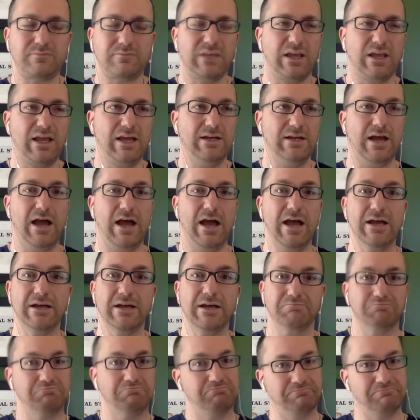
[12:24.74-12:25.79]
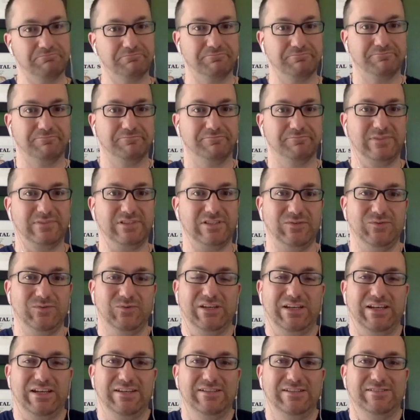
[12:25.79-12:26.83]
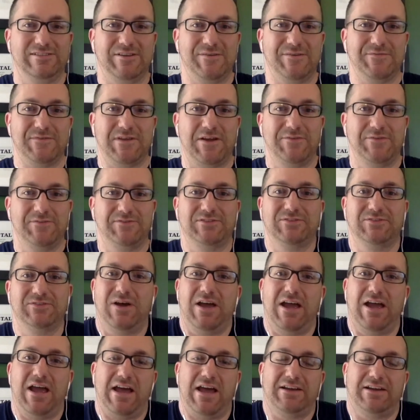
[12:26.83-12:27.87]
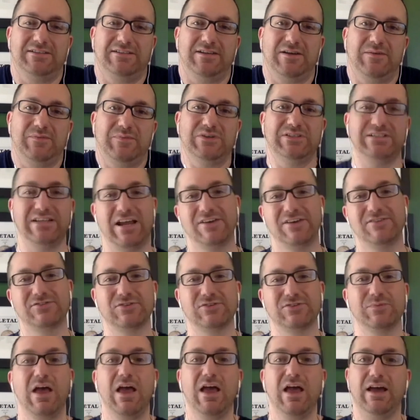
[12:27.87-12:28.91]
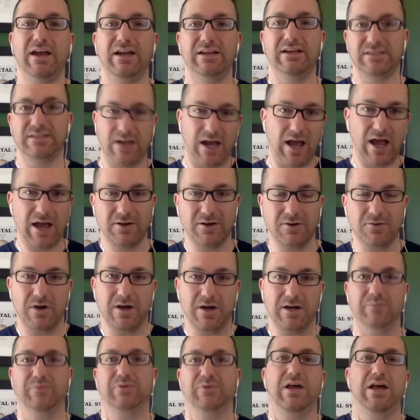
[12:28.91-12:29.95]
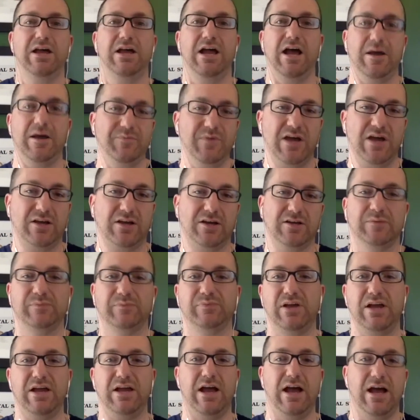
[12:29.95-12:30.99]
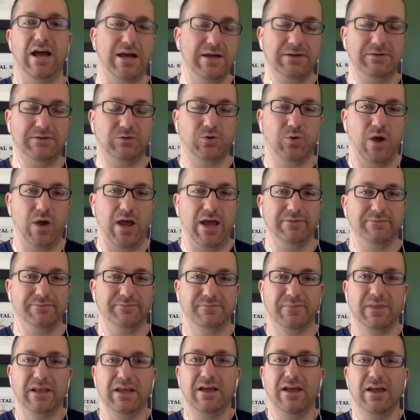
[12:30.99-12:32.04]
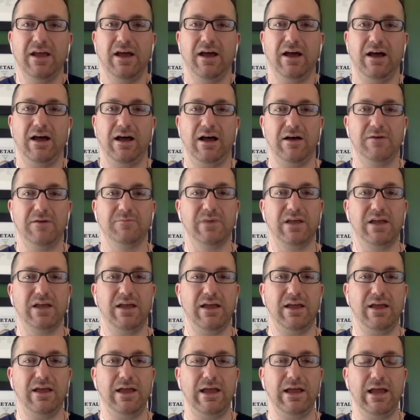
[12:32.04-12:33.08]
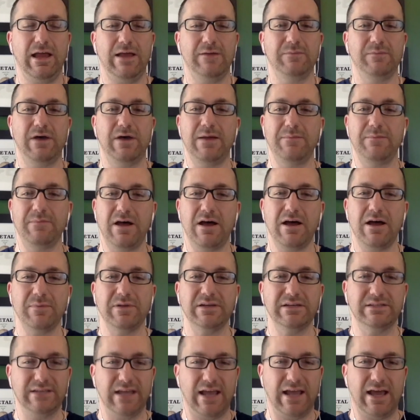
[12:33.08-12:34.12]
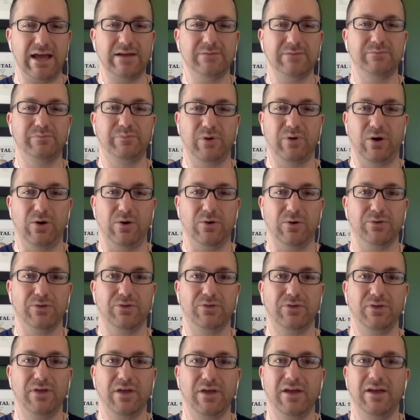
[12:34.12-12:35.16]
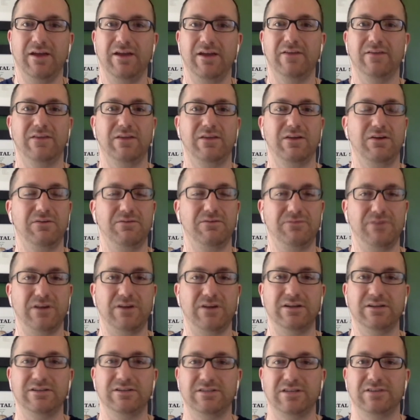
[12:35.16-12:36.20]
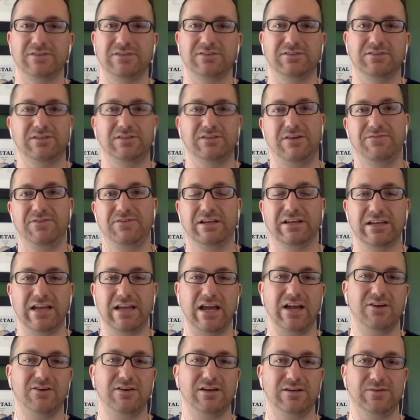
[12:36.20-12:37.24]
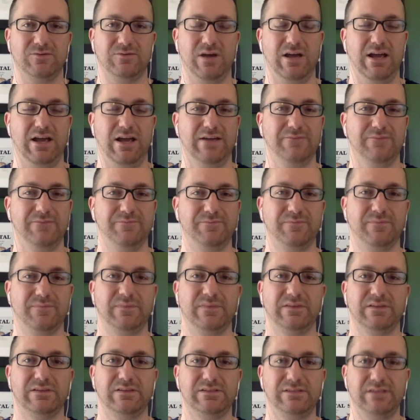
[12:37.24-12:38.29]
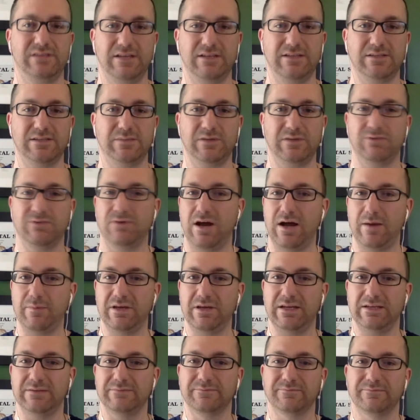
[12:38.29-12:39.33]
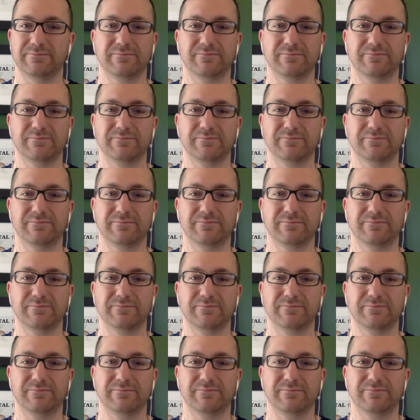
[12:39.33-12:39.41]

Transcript: And I did what kids sometimes do. I had a temper tantrum, and I said, I don't want to play. I'm not going to play. I'd quit. And my mom and dad both, in their very gentle, loving, caring way, said to me, Robbie,